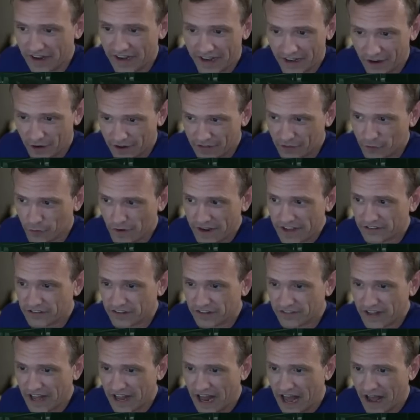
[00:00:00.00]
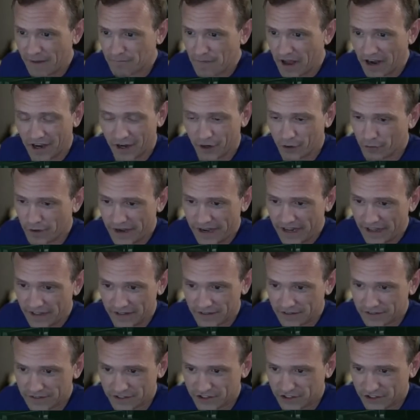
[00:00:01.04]
Eater, and the reason that I'm not going to read
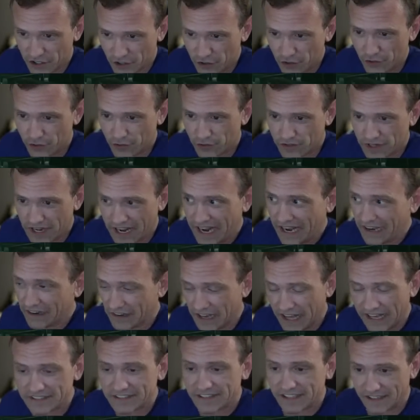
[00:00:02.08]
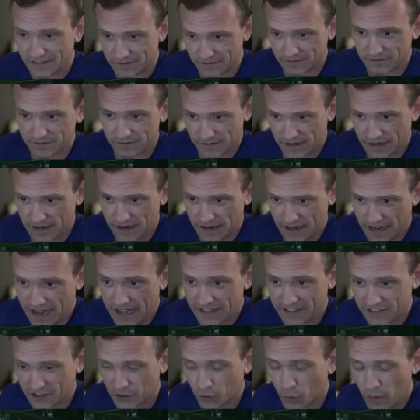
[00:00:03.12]
it soon unless it
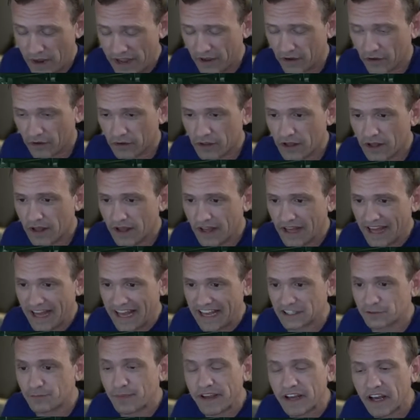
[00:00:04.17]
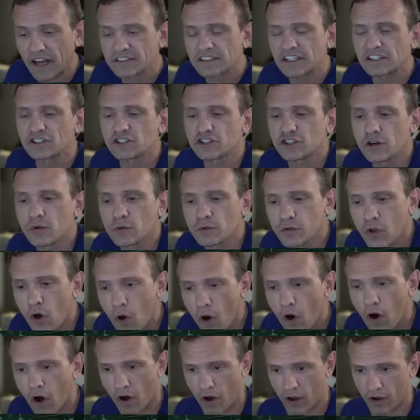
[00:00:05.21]
hits the wheel, is because it's too
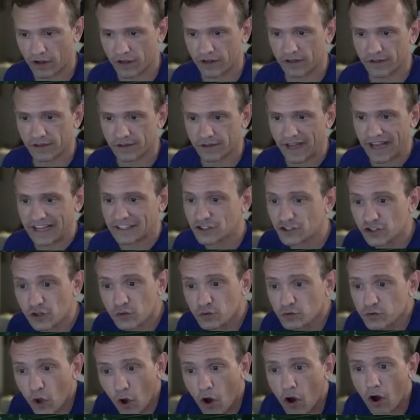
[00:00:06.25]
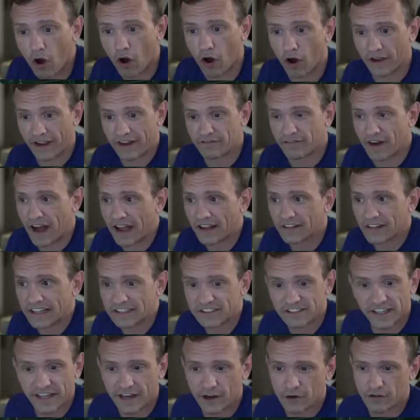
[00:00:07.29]
long. It's too long. It
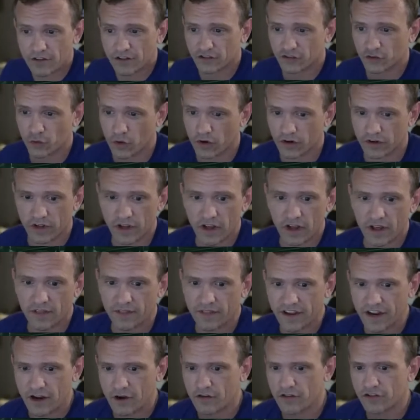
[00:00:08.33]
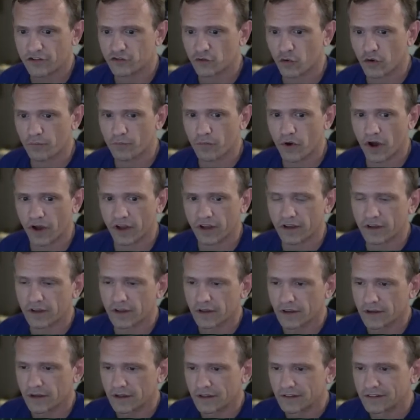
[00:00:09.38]
violates the year of the short, book.
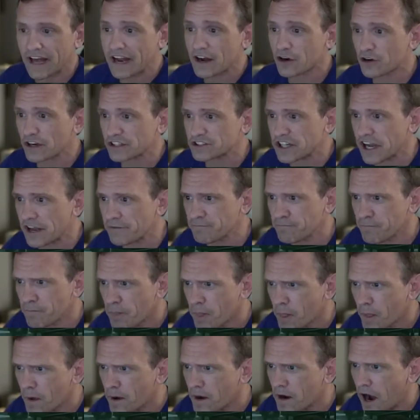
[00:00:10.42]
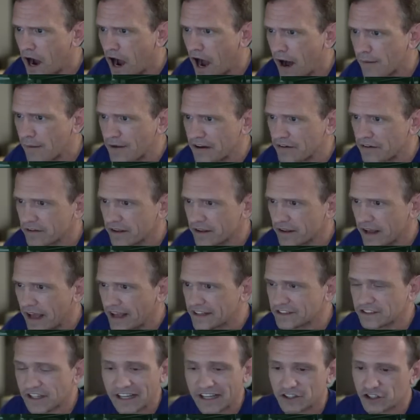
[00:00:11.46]
Later, Christian. See you, Christian.
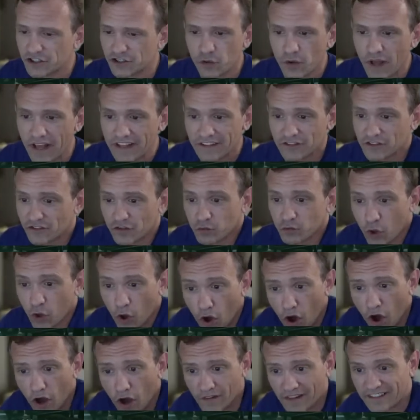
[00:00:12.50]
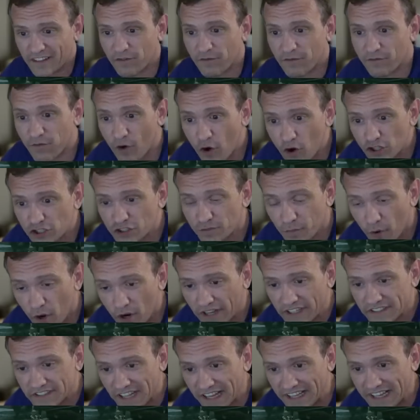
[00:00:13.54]
It's just too, it's too long. Like the first
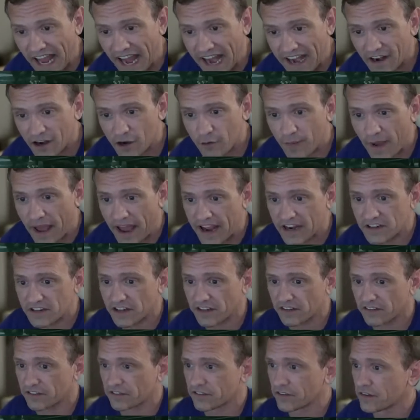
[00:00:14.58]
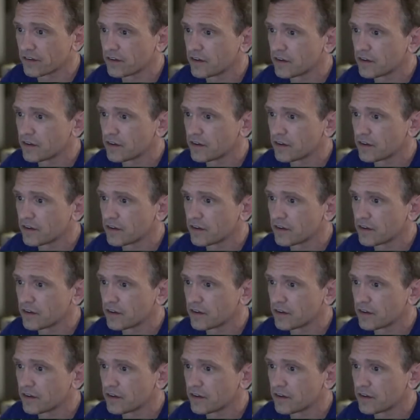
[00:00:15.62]
book is like 800 pages.